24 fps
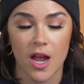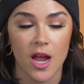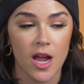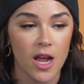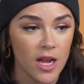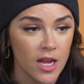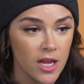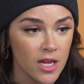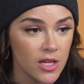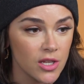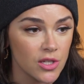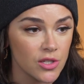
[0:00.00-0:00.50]

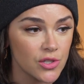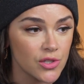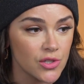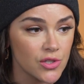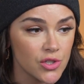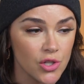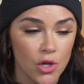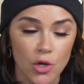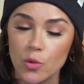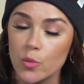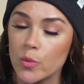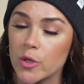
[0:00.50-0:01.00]
I
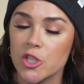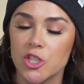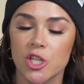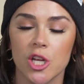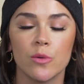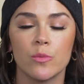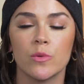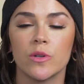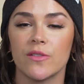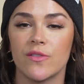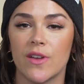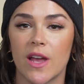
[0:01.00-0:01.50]
so wish I
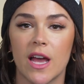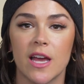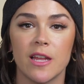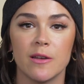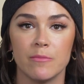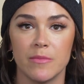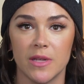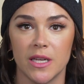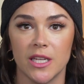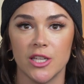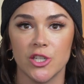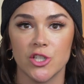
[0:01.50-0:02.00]
would have had
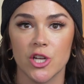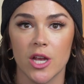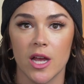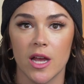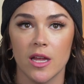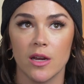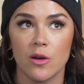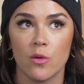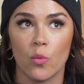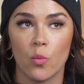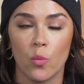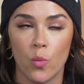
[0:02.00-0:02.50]
mini
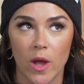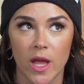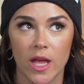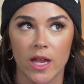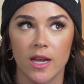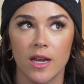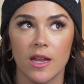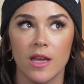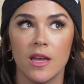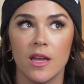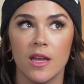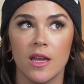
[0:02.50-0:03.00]
chat
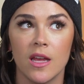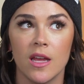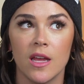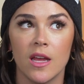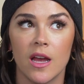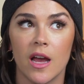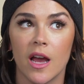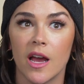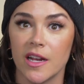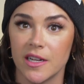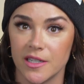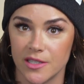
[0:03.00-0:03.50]
when
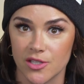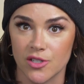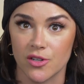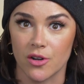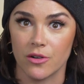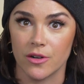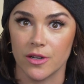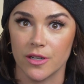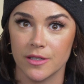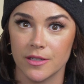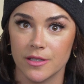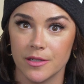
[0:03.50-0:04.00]
I
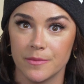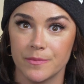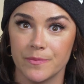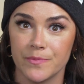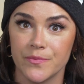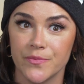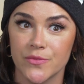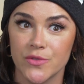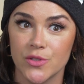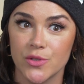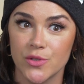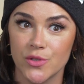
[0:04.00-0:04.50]
started.
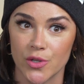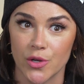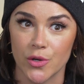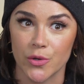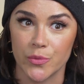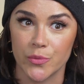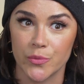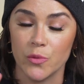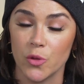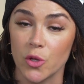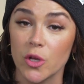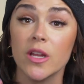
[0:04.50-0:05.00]
So
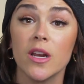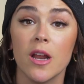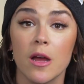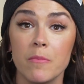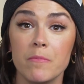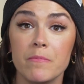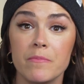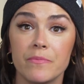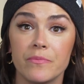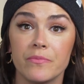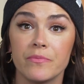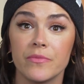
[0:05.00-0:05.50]
look it
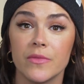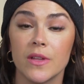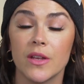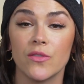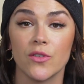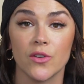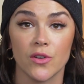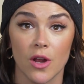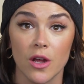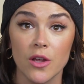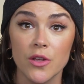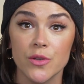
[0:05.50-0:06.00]
up if
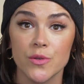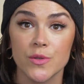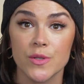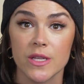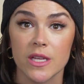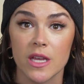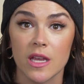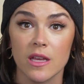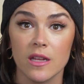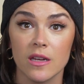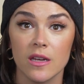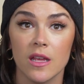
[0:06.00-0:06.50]
you're not using
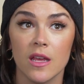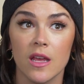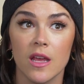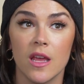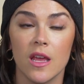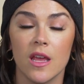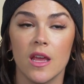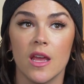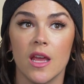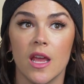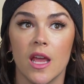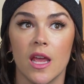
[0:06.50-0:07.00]
it,
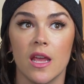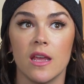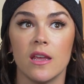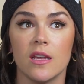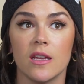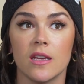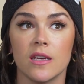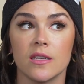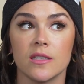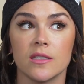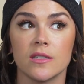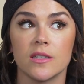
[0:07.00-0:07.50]

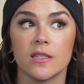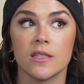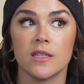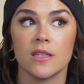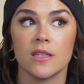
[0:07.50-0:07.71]
and